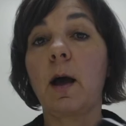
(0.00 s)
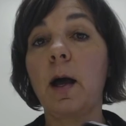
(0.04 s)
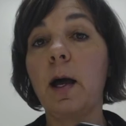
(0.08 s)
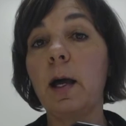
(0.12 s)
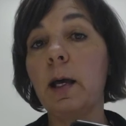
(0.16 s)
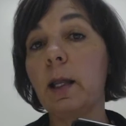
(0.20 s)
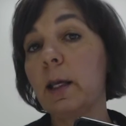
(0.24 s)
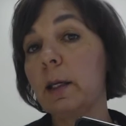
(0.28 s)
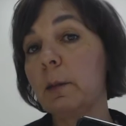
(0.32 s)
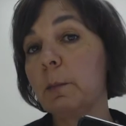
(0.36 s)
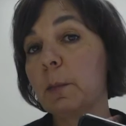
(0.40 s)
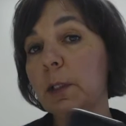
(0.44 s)

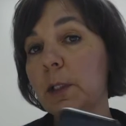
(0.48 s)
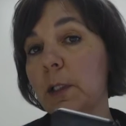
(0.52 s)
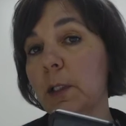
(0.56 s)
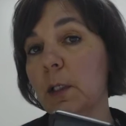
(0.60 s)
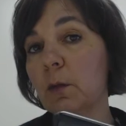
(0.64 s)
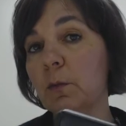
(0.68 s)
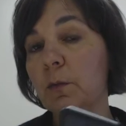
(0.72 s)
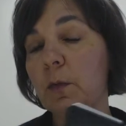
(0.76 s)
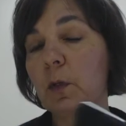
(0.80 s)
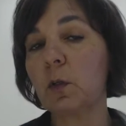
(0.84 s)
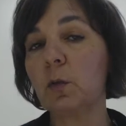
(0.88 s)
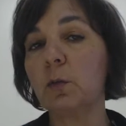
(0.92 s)
I like my
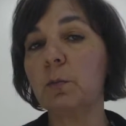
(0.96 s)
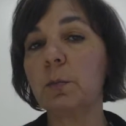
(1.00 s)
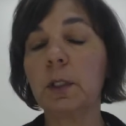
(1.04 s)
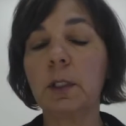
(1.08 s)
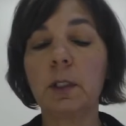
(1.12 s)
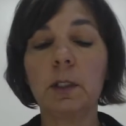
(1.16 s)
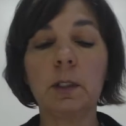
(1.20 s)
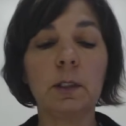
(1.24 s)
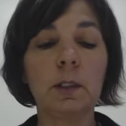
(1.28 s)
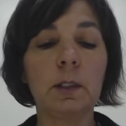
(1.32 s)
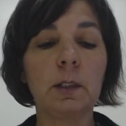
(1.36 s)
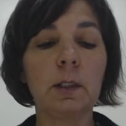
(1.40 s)
cell phone
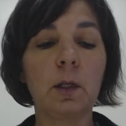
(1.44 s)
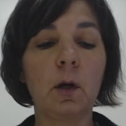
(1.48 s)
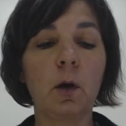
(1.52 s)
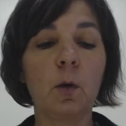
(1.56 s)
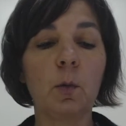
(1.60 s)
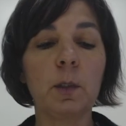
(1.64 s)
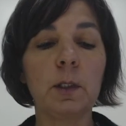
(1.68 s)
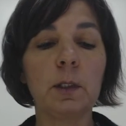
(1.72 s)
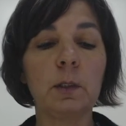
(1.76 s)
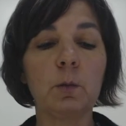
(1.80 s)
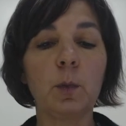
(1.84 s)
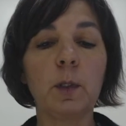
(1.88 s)
because it's
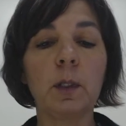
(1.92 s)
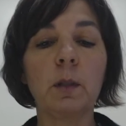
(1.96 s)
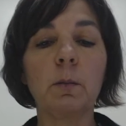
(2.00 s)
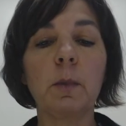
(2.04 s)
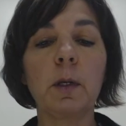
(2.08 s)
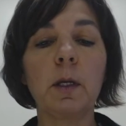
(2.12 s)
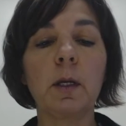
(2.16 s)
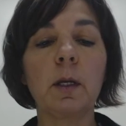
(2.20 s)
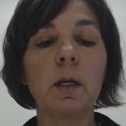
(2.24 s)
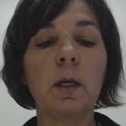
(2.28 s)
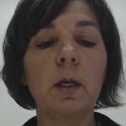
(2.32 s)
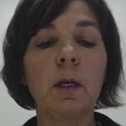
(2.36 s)
always
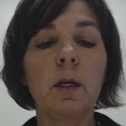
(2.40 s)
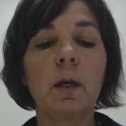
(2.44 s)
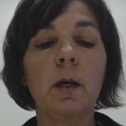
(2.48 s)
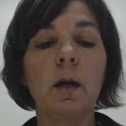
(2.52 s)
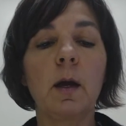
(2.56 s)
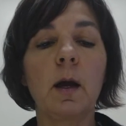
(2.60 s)
with me,